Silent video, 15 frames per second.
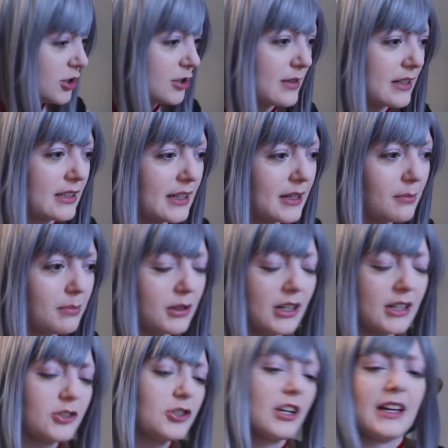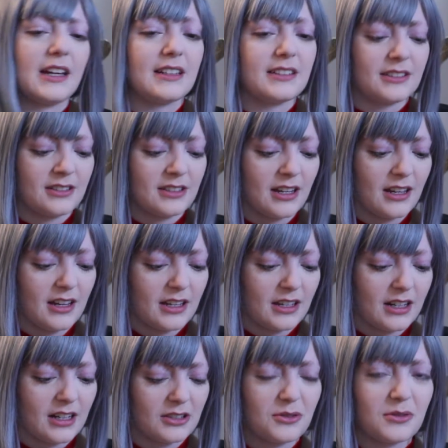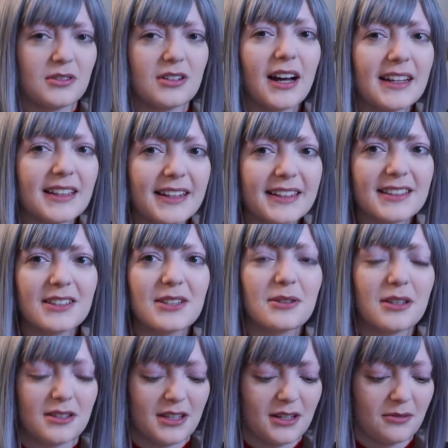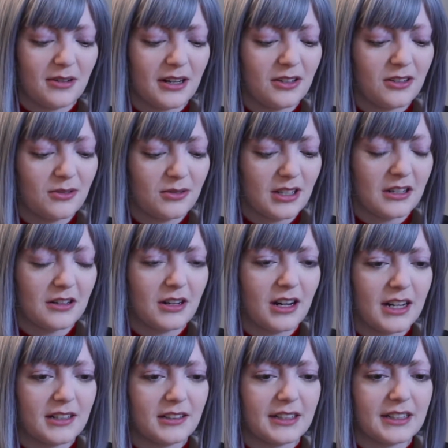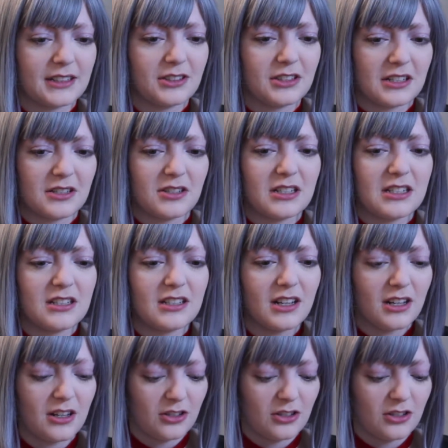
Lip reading: doing like blush and contour, I like to do this thing where I use like a kind of like a dusty